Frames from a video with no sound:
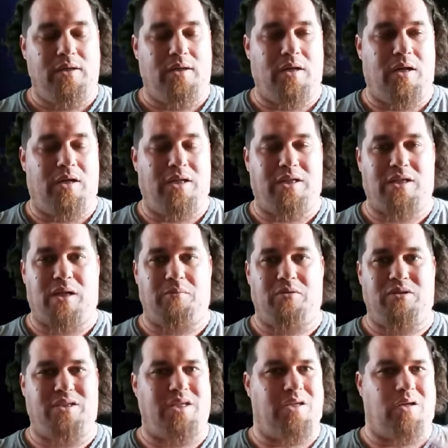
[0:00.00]
Anytime
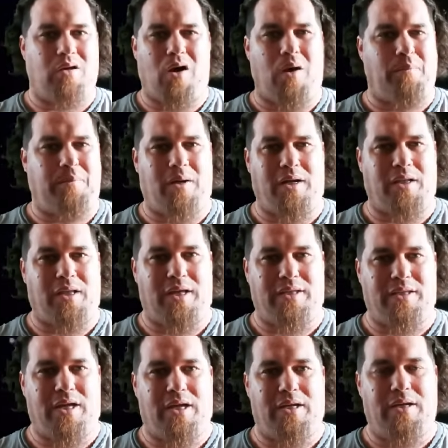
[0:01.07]
you see a comp kind of like
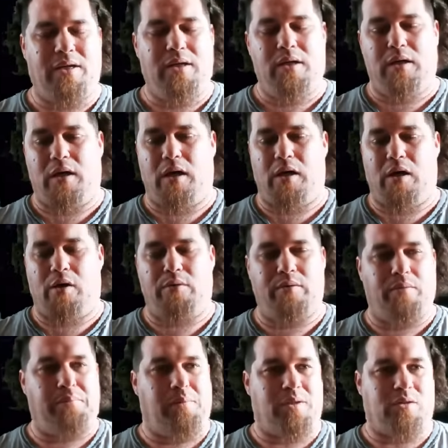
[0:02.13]
that,
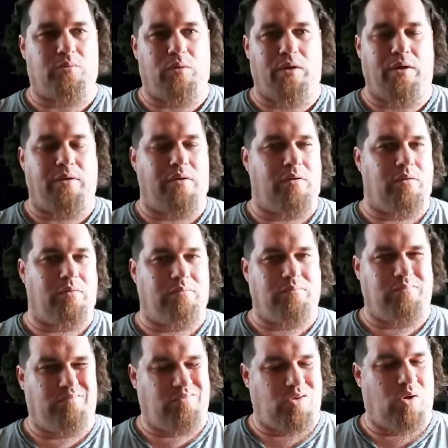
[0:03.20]
Odin plus one other,
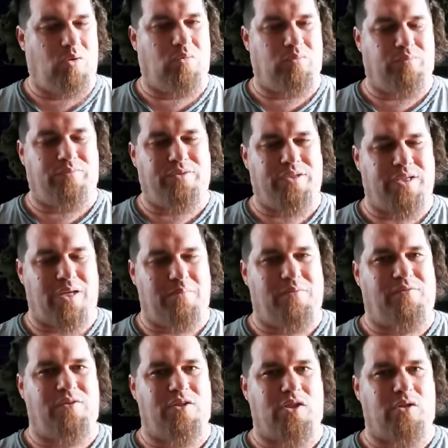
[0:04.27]
don't say
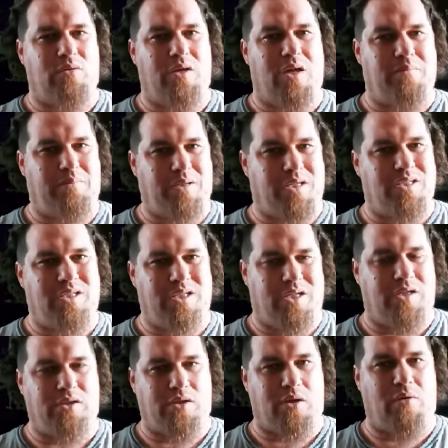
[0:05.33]
Mephisto yet because he
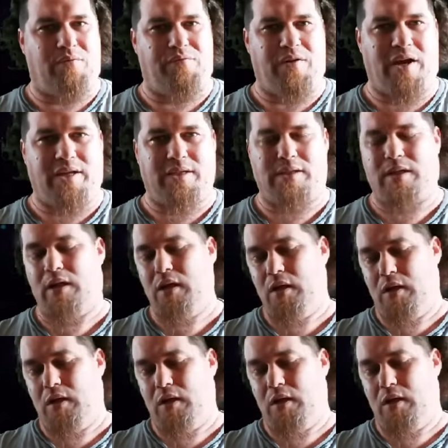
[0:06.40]
does go fast.